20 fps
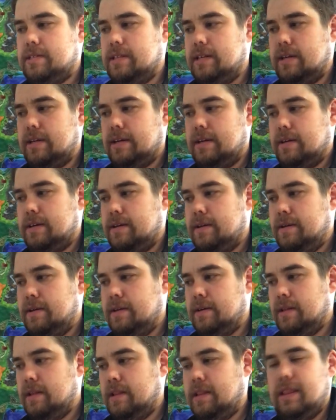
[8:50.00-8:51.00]
the
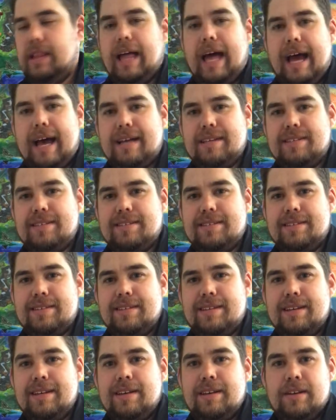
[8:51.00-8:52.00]
class,
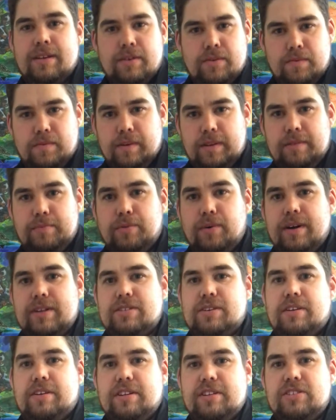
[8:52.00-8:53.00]
when the
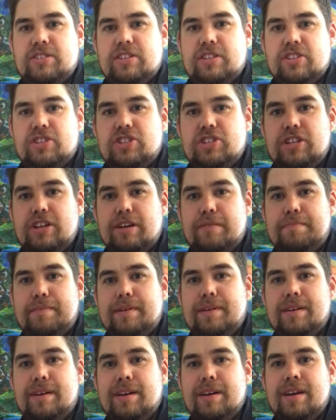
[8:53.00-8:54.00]
boy's on this ship,
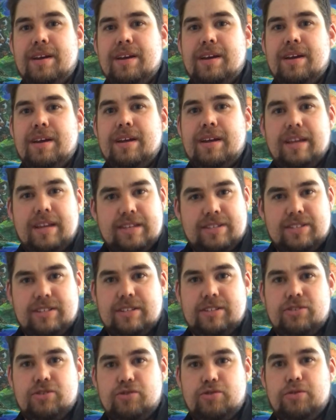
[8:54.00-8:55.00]
is
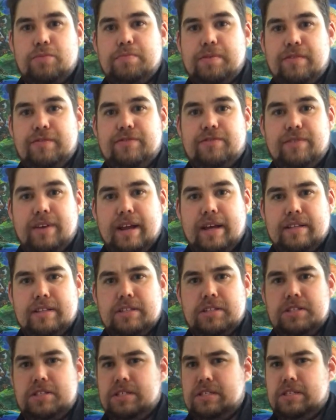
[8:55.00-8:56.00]
this group of
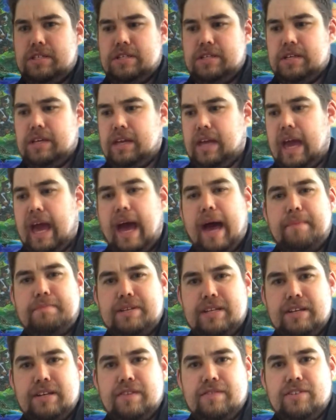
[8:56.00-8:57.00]
friends. The
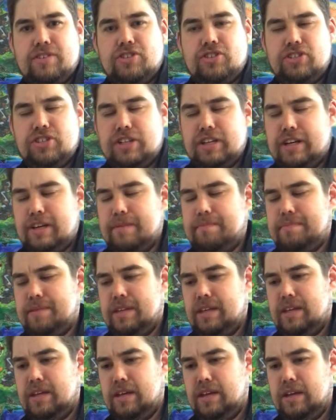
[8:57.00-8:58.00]
captain of the ship,
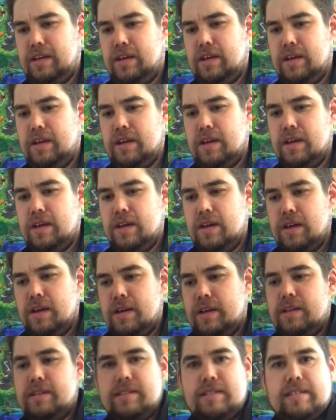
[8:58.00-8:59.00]
the
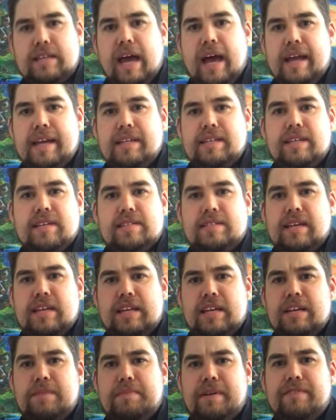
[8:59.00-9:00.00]
scientist that
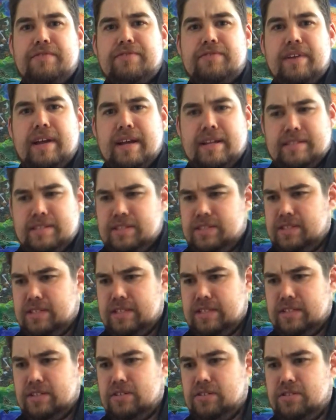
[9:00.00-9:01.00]
he befriends,
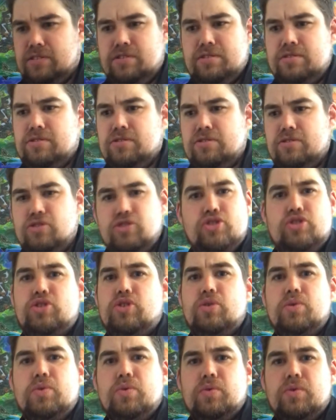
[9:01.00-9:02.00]
this
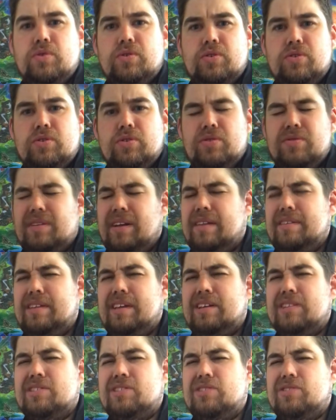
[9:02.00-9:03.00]
duke, I
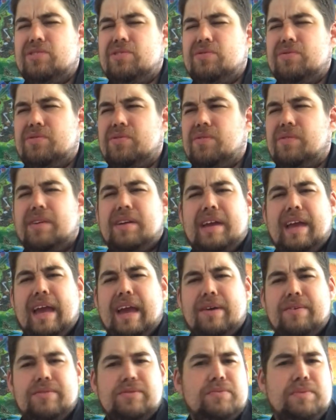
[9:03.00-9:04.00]
think it's a duke or a
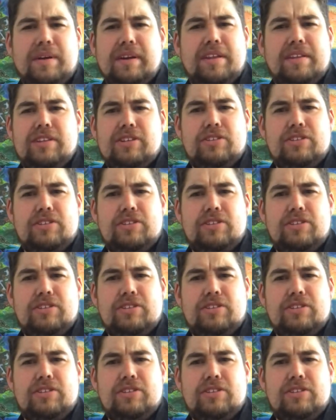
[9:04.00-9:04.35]
count, one of the